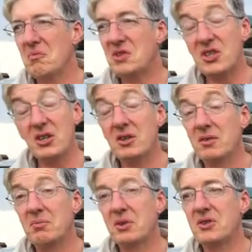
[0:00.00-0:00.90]
It's
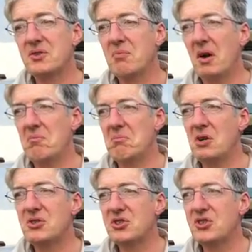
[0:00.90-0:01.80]
good, because
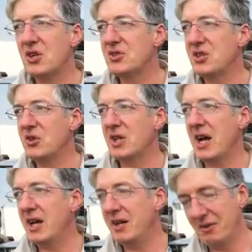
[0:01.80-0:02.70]
most of the shows in the
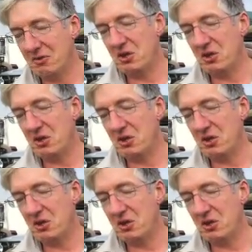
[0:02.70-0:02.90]
UK,